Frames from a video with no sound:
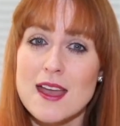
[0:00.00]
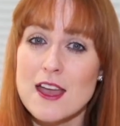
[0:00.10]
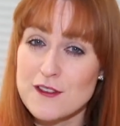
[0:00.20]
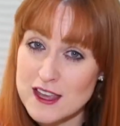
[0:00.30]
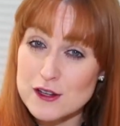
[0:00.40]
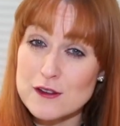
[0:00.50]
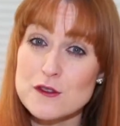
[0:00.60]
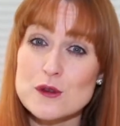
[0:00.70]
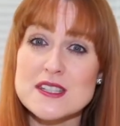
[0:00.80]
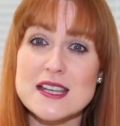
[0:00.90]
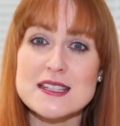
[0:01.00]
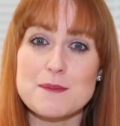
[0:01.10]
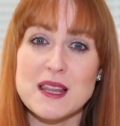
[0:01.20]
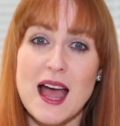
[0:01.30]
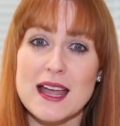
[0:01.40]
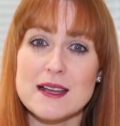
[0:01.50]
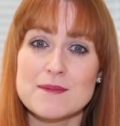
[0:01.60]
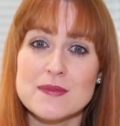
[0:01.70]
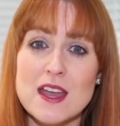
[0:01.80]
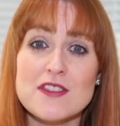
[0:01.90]
If either of those things apply,
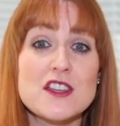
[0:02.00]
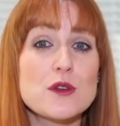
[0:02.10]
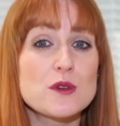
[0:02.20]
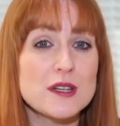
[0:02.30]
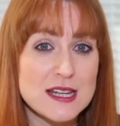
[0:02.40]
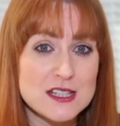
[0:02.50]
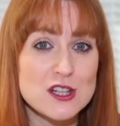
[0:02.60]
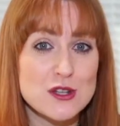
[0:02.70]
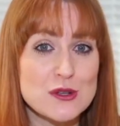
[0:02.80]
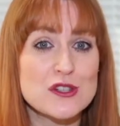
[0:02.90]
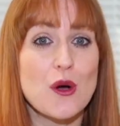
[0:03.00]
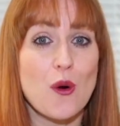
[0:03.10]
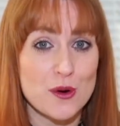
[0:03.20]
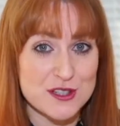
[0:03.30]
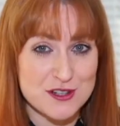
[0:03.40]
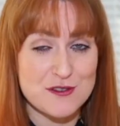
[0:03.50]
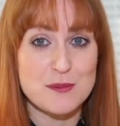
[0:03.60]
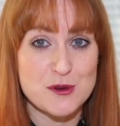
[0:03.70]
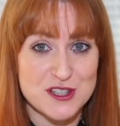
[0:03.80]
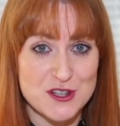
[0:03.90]
then you will need to use the ordinary
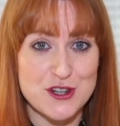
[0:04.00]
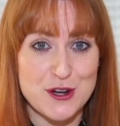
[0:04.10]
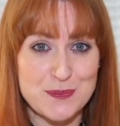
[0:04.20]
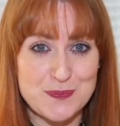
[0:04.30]
procedure.